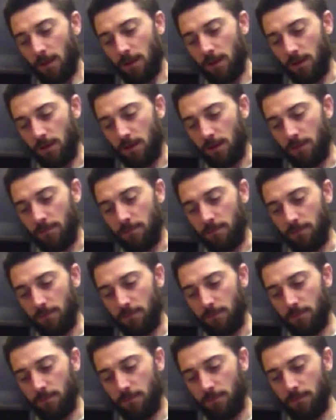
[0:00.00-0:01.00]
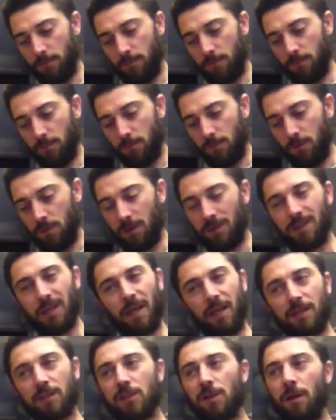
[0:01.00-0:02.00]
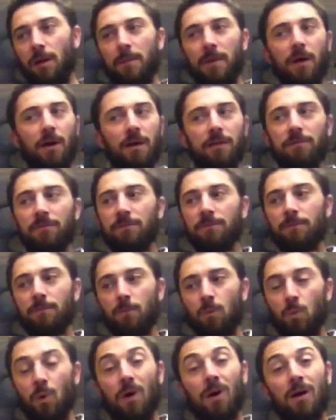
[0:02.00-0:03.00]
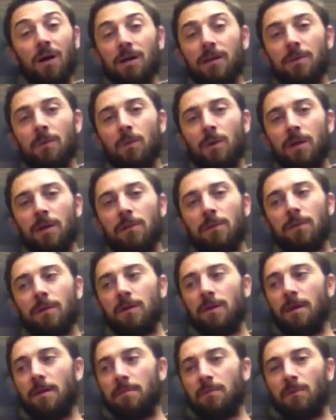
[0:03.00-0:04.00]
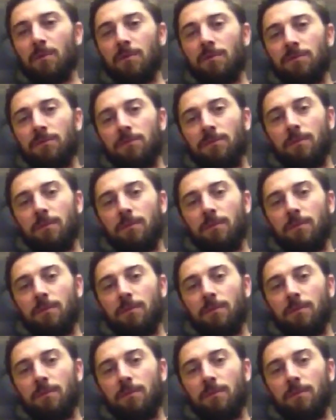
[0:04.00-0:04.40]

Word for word: um, the tincture, I mean, I've worked with a number of